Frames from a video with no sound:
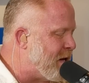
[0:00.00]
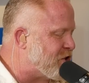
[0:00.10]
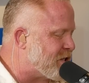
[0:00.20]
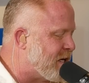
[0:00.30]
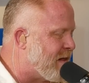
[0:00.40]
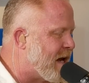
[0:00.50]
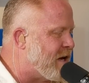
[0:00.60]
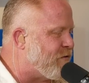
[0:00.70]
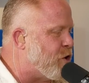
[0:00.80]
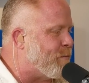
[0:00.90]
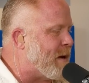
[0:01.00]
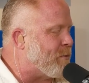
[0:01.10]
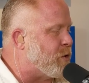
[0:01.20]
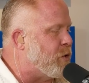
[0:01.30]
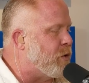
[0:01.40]
just enlighten a few
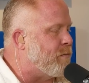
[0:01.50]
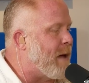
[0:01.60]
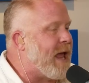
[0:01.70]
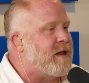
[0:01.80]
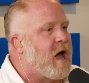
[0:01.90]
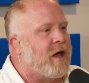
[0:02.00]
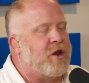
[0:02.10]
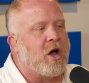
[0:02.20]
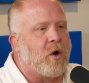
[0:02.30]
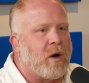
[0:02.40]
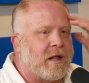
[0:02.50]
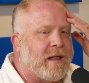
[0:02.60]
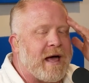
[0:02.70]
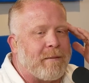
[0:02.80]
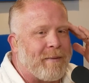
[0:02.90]
people who may not know a
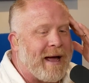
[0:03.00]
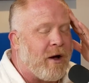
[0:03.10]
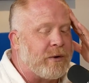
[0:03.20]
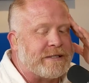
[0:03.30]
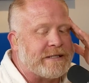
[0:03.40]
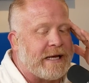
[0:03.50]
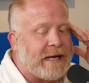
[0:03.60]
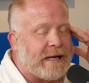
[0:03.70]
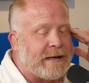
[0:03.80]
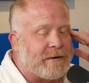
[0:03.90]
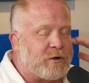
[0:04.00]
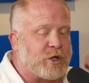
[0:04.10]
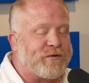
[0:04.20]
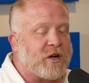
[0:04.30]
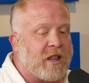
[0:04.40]
lot about
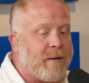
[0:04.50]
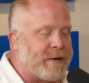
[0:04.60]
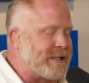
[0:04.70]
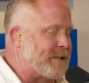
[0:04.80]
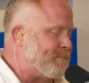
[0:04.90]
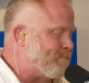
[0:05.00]
Christopher Columbus.